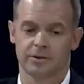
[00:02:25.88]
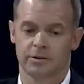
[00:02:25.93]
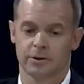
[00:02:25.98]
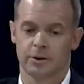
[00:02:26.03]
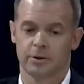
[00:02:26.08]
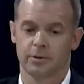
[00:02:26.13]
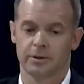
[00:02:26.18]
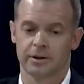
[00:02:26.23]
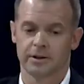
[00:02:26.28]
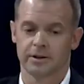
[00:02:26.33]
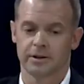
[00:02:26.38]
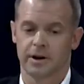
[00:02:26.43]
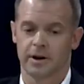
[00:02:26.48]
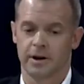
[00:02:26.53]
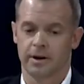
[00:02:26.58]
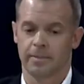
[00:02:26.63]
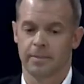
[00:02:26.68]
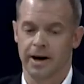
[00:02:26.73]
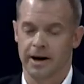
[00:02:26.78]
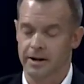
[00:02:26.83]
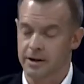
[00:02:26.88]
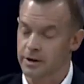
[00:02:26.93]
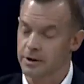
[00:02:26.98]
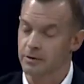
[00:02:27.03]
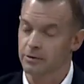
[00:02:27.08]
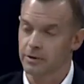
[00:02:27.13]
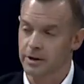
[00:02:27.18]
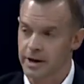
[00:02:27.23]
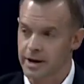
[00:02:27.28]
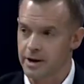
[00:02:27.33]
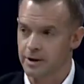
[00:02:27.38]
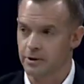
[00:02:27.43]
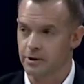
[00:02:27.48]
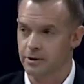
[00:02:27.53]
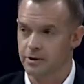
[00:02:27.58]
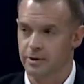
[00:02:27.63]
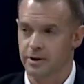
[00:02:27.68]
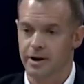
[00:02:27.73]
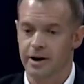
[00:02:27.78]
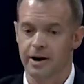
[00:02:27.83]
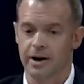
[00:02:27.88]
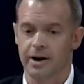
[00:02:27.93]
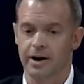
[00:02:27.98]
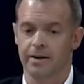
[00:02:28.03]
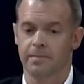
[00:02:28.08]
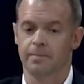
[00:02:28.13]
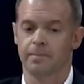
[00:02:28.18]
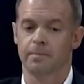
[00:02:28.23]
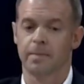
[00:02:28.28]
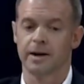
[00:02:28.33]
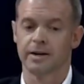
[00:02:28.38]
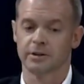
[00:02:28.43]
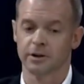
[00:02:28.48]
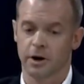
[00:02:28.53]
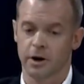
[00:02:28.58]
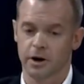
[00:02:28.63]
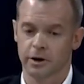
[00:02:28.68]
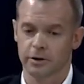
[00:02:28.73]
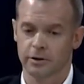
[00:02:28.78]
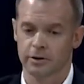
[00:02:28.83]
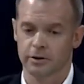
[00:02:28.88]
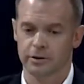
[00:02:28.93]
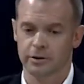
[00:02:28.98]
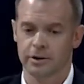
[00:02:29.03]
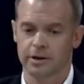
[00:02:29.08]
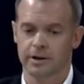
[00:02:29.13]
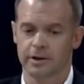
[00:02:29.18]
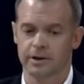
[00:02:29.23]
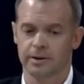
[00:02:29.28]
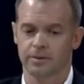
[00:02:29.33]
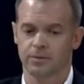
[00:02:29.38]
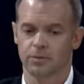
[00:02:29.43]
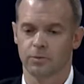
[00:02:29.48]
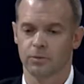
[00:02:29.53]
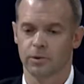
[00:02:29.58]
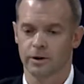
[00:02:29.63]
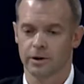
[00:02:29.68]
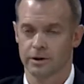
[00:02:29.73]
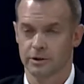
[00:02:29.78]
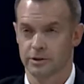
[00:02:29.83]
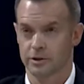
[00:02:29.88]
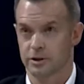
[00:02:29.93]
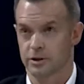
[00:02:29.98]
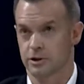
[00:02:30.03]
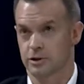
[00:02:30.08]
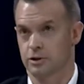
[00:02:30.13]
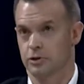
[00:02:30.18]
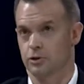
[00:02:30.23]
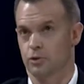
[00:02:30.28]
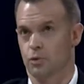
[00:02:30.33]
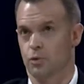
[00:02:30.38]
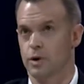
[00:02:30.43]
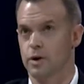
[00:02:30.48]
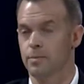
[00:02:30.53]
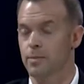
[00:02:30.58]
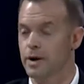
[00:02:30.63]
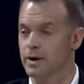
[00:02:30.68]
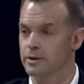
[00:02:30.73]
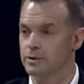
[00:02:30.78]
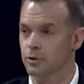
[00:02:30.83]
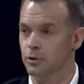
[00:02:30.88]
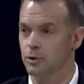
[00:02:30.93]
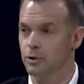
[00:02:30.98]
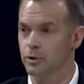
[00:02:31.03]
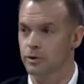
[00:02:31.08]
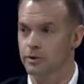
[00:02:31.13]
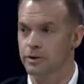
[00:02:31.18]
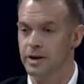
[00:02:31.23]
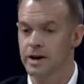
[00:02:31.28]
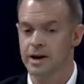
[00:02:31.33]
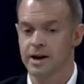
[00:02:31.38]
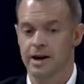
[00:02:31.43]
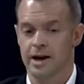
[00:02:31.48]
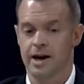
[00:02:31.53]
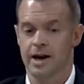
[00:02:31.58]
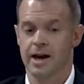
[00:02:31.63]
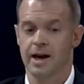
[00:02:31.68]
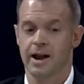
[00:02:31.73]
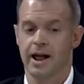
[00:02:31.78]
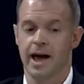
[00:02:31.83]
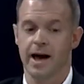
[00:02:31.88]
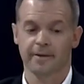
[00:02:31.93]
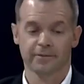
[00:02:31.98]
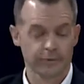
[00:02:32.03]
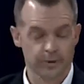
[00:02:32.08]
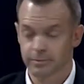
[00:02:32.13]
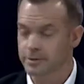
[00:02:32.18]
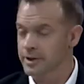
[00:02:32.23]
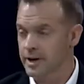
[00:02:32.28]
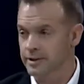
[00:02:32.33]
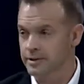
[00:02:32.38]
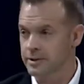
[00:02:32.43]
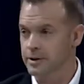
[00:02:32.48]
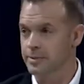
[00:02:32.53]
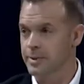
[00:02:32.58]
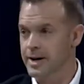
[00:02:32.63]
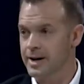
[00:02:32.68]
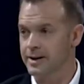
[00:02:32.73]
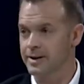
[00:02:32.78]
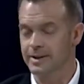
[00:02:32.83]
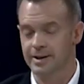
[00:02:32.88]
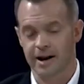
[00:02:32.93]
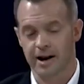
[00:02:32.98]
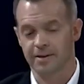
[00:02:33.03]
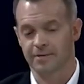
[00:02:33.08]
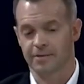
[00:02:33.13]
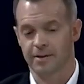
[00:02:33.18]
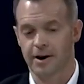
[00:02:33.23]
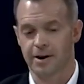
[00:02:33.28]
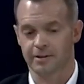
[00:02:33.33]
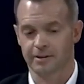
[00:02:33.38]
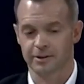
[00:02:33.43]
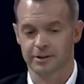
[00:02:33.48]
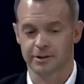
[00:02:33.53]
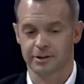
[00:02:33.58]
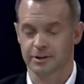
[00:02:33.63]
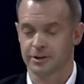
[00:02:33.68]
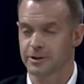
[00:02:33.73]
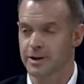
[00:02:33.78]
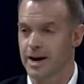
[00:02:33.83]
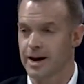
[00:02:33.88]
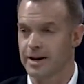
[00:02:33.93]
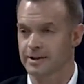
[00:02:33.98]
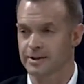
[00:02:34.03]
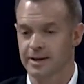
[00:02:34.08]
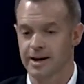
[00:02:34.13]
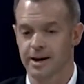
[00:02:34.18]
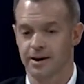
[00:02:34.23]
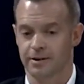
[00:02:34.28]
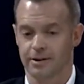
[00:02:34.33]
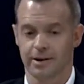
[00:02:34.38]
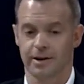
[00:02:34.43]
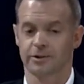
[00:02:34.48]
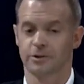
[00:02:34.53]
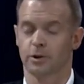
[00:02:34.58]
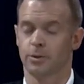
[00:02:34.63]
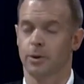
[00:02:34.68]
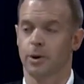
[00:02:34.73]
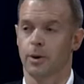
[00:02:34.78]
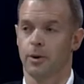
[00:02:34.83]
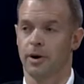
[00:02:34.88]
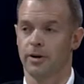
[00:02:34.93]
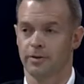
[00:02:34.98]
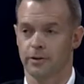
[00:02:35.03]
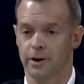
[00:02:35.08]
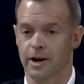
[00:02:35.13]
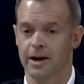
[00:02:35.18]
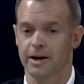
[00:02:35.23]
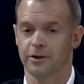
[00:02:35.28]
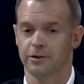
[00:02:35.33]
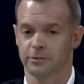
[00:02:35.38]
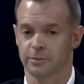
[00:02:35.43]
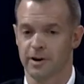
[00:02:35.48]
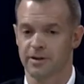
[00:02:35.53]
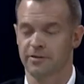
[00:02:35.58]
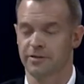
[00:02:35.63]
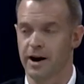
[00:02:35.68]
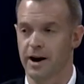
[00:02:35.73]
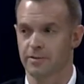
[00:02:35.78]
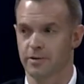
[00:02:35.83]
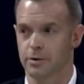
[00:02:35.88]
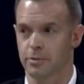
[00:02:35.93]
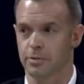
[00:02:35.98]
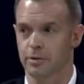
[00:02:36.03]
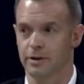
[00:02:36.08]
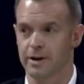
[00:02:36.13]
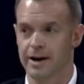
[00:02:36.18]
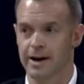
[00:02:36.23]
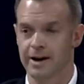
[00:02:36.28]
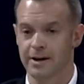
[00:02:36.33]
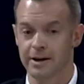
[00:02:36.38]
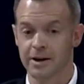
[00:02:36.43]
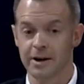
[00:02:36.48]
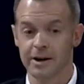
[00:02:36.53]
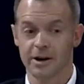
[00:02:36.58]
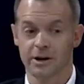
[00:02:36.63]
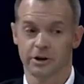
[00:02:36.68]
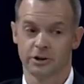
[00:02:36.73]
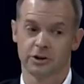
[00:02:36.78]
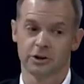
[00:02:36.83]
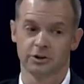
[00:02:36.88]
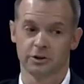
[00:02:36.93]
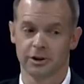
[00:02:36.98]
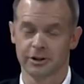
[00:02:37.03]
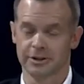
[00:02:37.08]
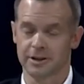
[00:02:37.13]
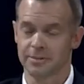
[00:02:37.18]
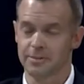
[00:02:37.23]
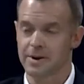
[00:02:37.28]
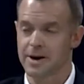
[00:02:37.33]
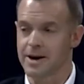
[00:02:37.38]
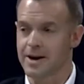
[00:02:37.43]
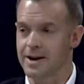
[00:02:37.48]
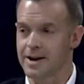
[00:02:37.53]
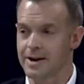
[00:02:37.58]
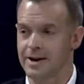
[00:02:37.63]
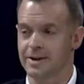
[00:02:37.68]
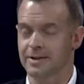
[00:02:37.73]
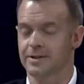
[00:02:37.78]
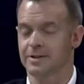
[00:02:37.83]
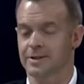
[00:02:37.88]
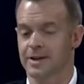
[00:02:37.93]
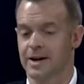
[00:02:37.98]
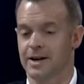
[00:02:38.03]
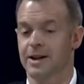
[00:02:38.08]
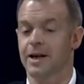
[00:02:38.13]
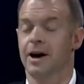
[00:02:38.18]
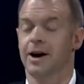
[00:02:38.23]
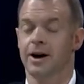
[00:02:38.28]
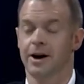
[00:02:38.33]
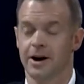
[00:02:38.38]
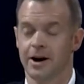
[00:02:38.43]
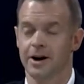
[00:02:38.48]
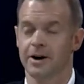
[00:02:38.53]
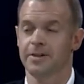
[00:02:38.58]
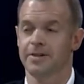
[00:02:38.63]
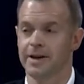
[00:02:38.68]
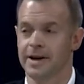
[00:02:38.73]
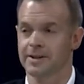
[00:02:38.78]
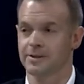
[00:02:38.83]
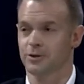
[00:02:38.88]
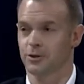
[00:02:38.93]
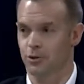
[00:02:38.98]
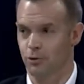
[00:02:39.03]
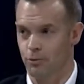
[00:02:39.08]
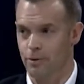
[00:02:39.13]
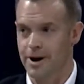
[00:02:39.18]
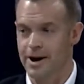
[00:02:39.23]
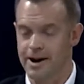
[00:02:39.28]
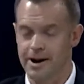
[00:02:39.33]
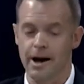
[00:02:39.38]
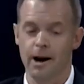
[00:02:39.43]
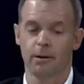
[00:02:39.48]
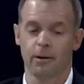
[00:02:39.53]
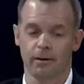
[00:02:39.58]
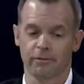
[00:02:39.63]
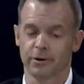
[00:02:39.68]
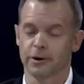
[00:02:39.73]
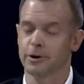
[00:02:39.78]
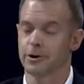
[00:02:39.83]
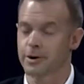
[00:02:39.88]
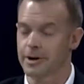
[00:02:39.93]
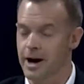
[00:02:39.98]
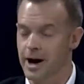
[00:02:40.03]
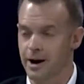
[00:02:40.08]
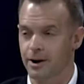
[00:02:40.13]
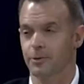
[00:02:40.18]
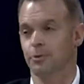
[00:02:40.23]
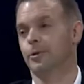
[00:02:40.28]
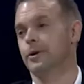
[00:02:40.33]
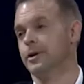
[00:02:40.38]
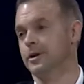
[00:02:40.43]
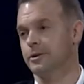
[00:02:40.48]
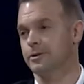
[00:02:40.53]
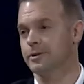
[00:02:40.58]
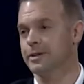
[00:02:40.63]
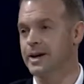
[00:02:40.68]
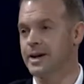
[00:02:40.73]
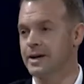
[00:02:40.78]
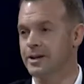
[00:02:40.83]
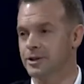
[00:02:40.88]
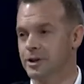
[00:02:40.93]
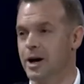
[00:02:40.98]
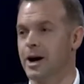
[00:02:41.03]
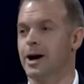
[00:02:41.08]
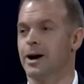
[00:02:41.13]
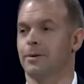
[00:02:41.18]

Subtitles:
so about a year later, my daughter was 3 months old. Mm-hmm. And after obsessing about it, I finally just sat down and I told my wife, okay, here's my five-year plan. She looked at me and said, hon, that's great. However, you're not quitting your day job.